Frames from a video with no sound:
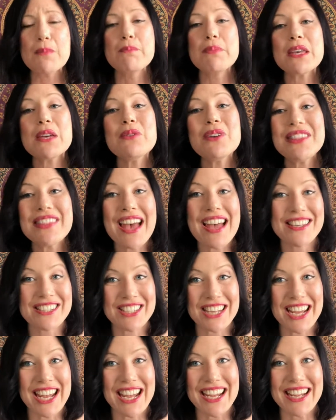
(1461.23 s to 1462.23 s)
be with that
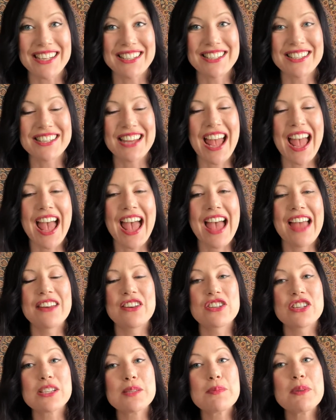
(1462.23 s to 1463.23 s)
change
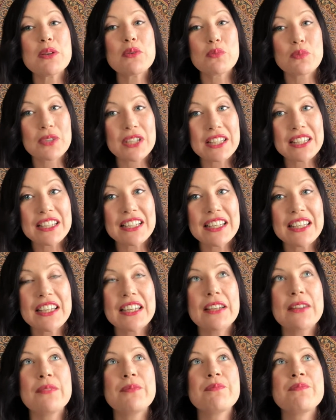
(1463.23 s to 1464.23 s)
and just be
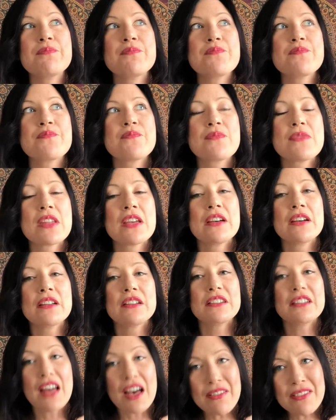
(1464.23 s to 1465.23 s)
really
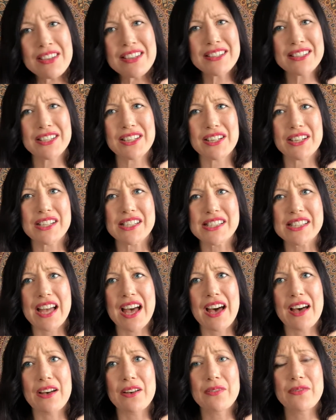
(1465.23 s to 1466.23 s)
loving to
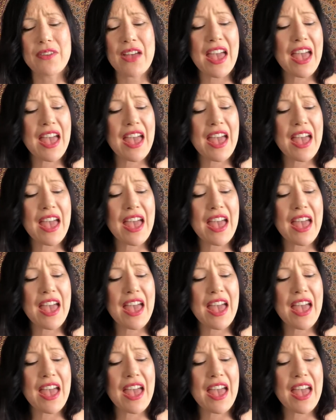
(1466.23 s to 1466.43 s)
yourself.